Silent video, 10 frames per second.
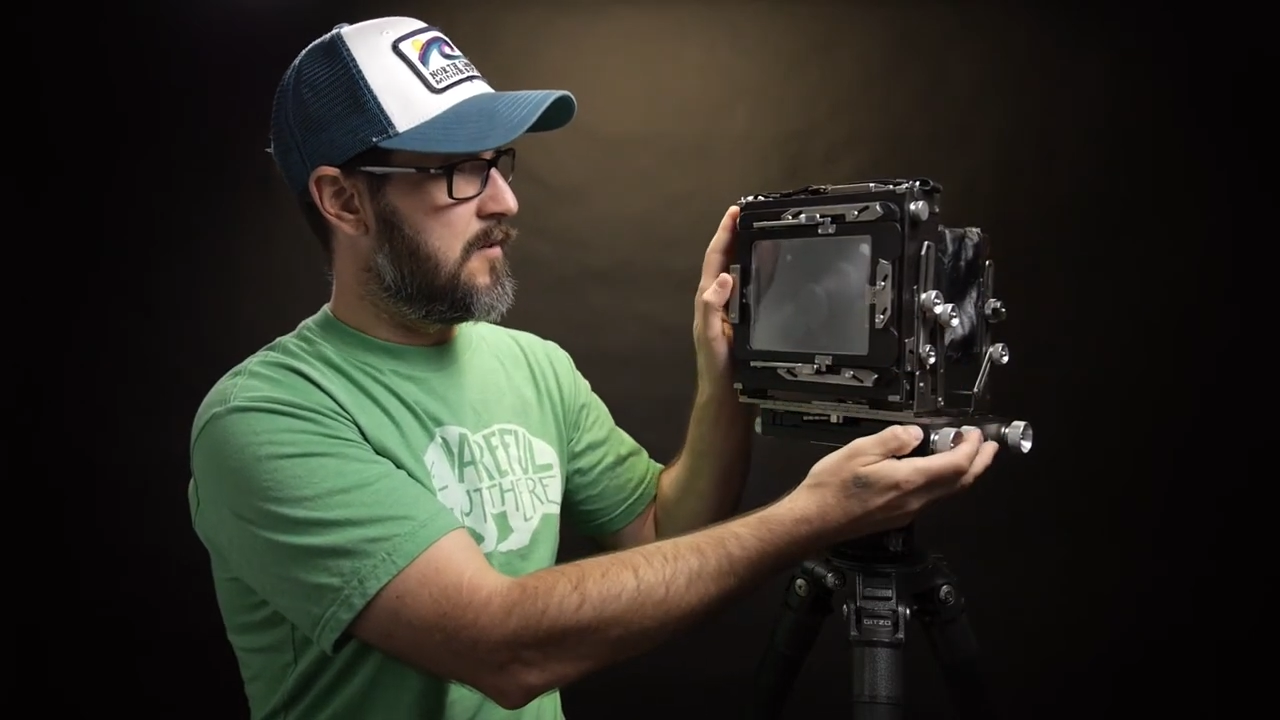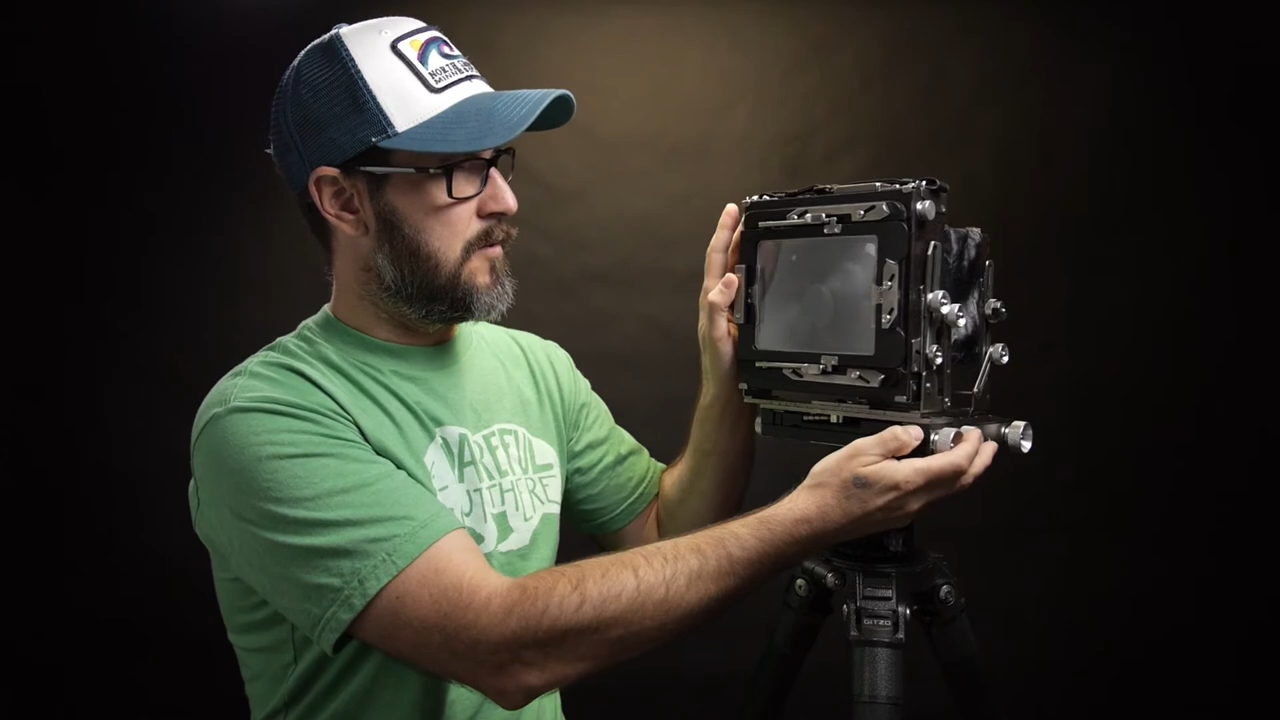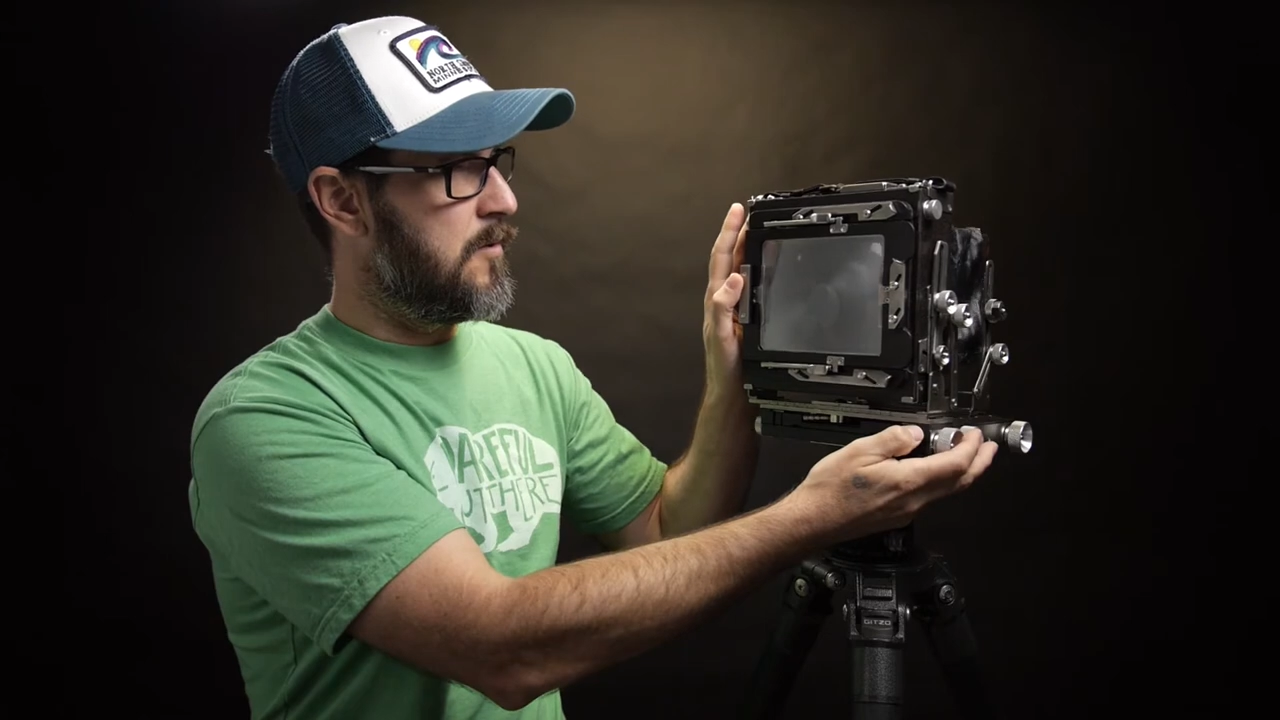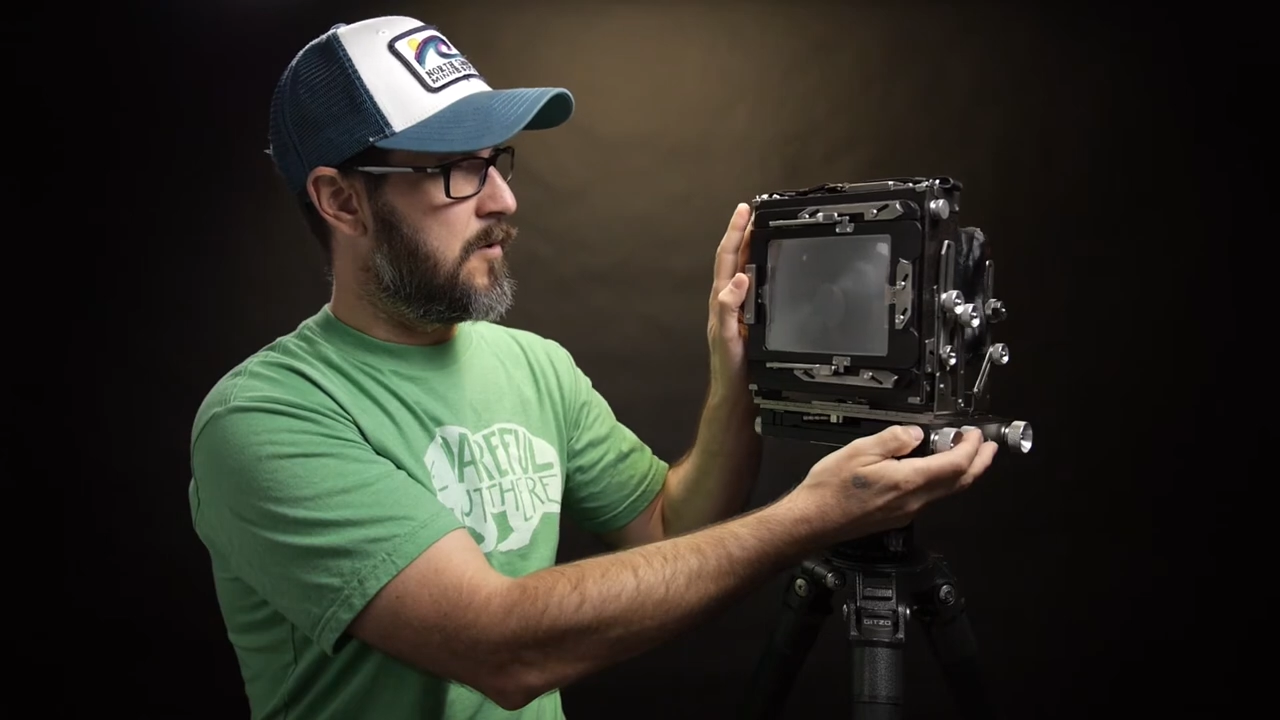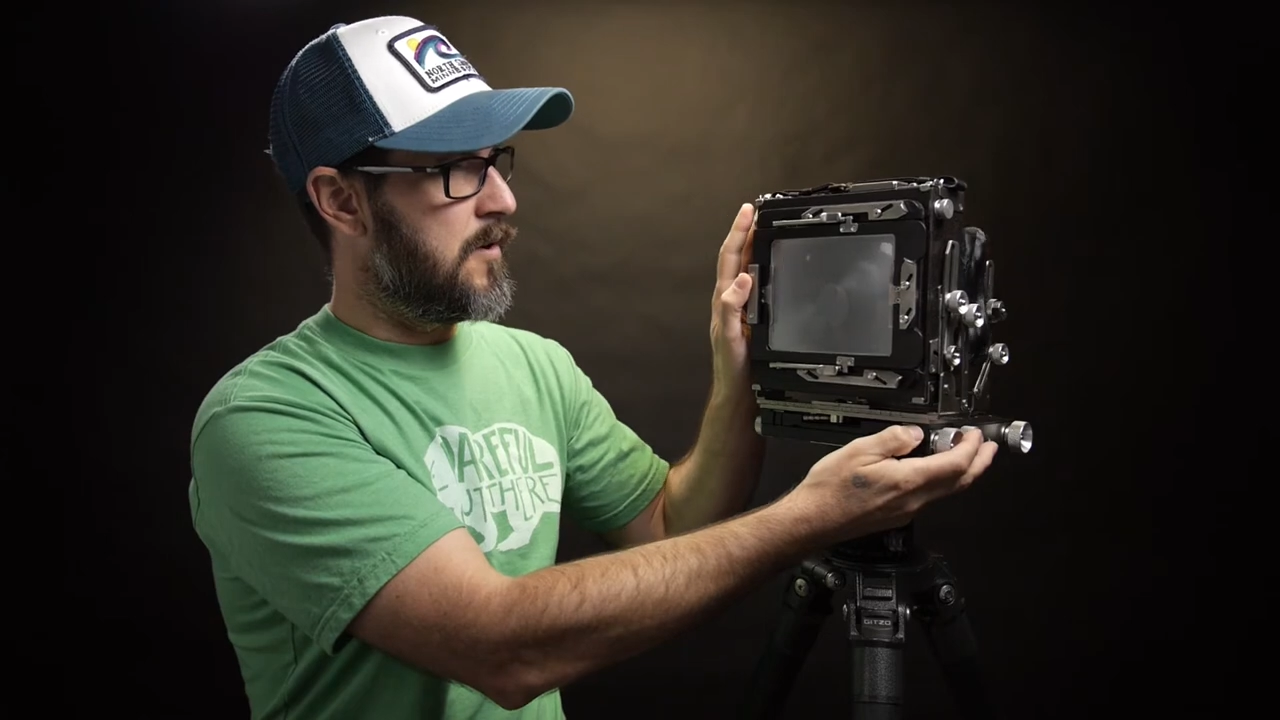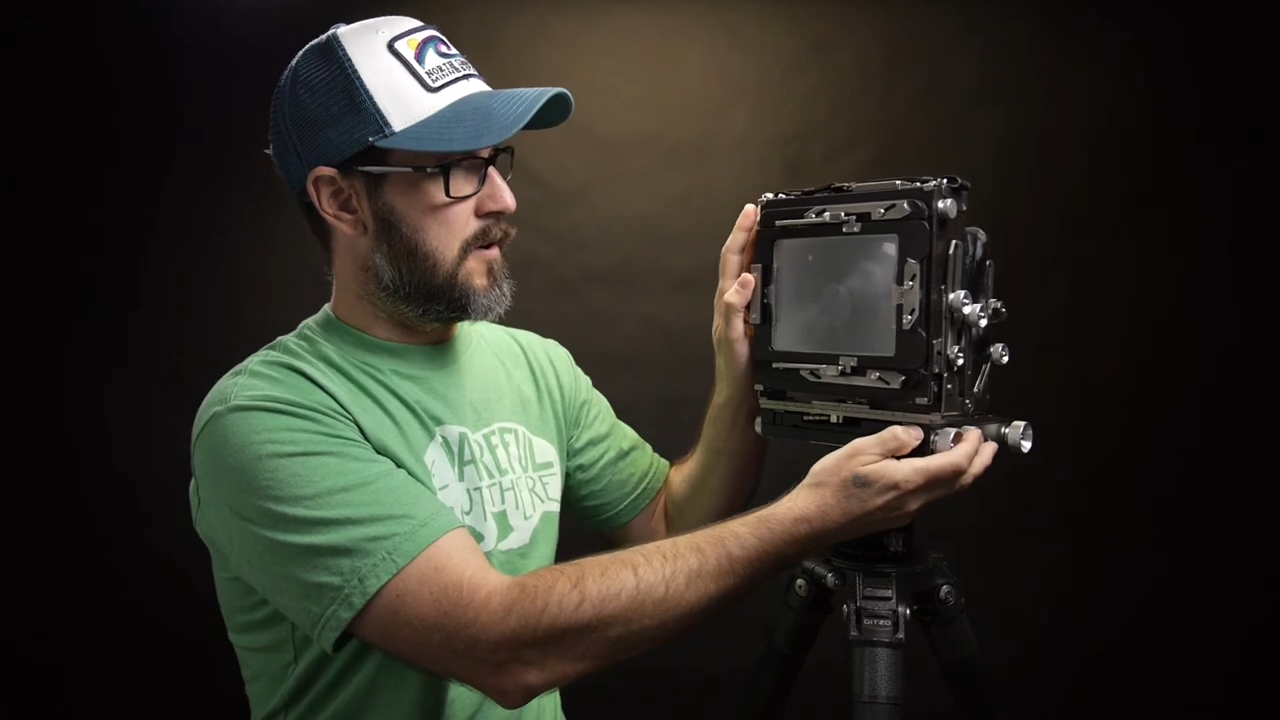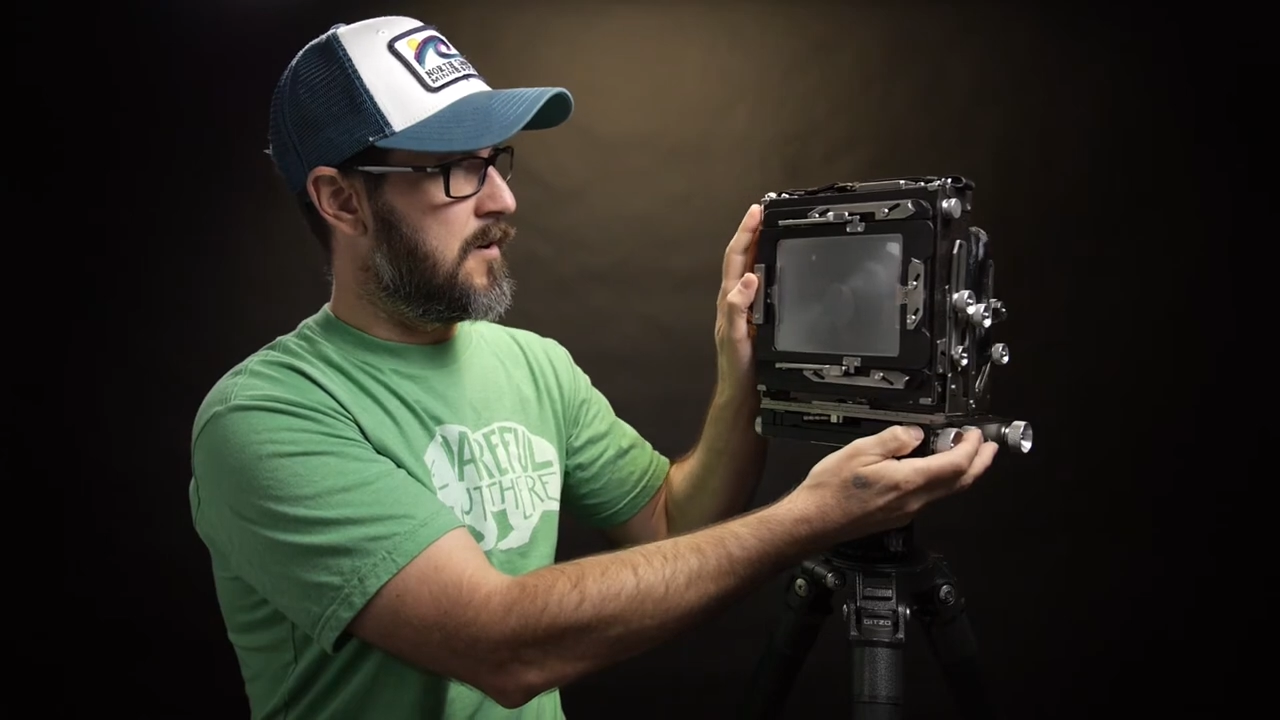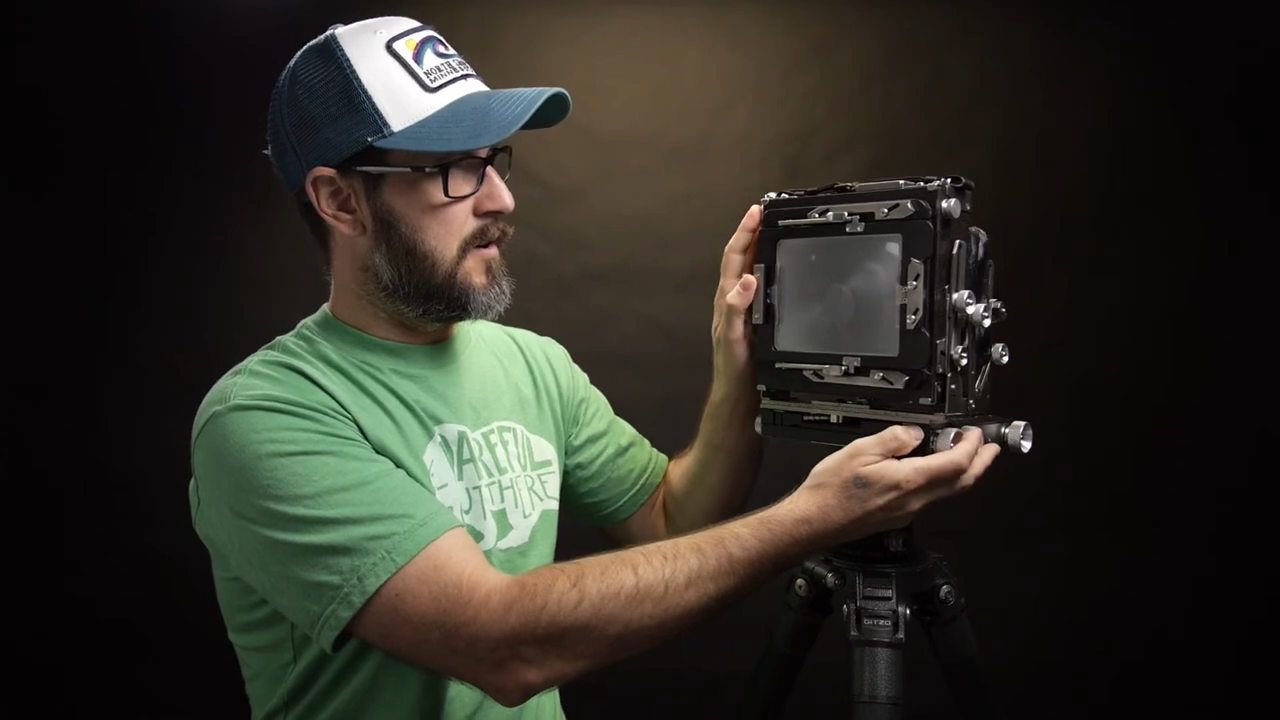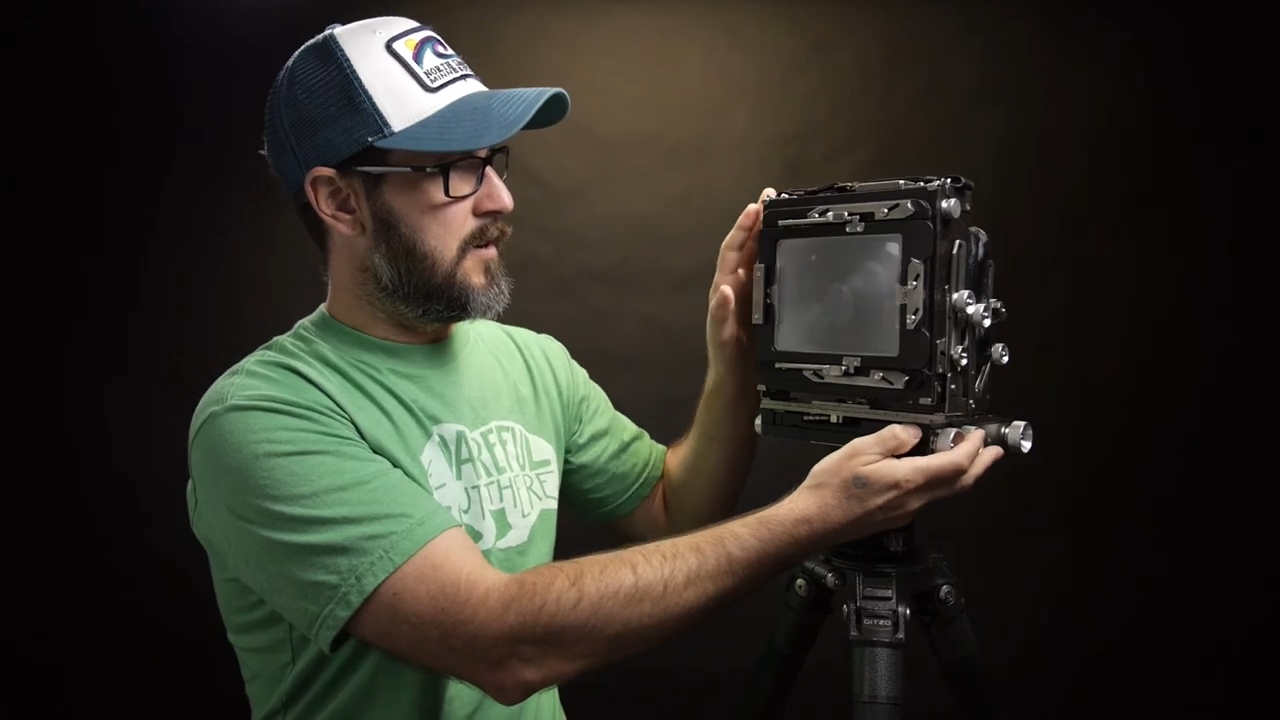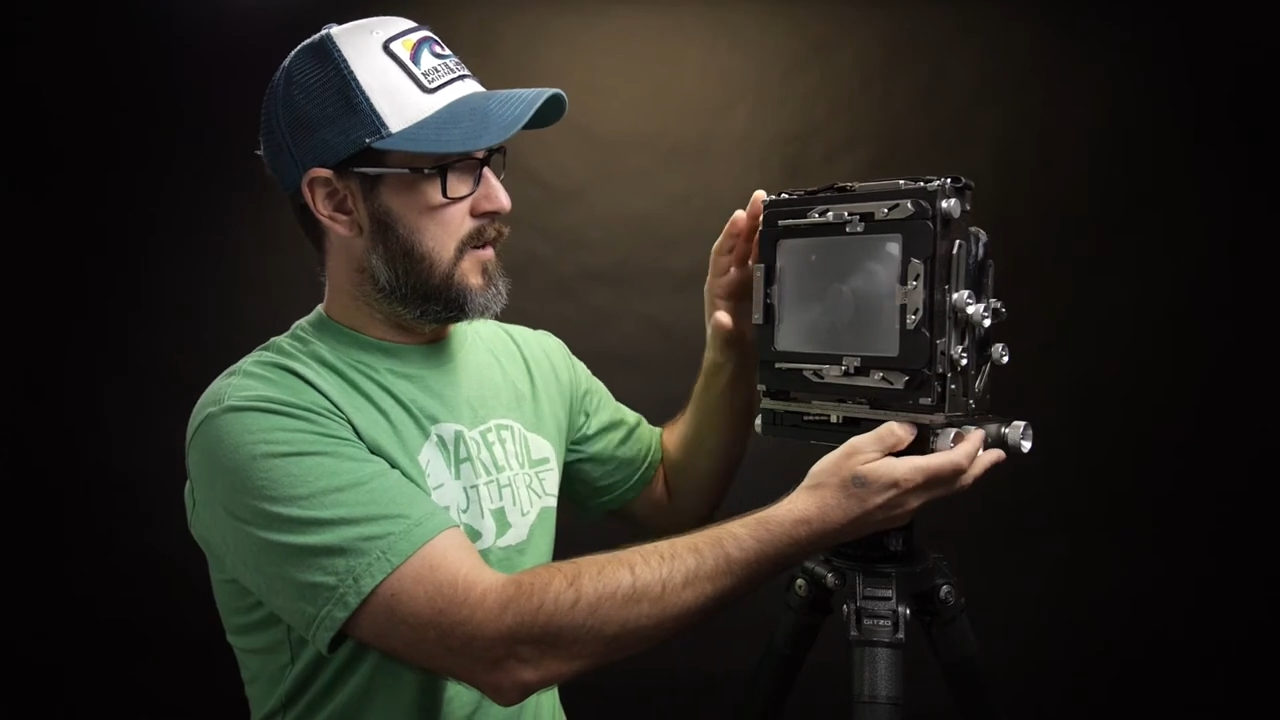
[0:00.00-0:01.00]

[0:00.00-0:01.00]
or